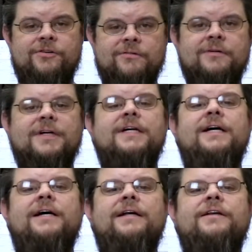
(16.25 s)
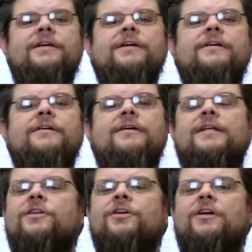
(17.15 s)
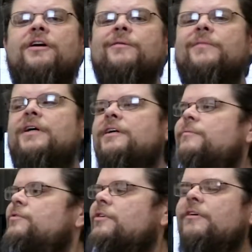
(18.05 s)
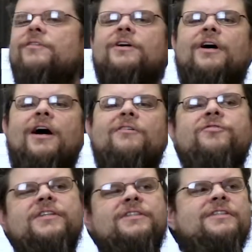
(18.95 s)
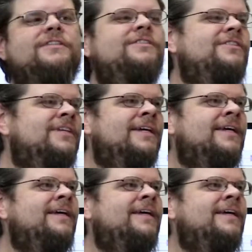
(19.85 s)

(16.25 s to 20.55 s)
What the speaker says: Koricon here at the Longmont Observer offices.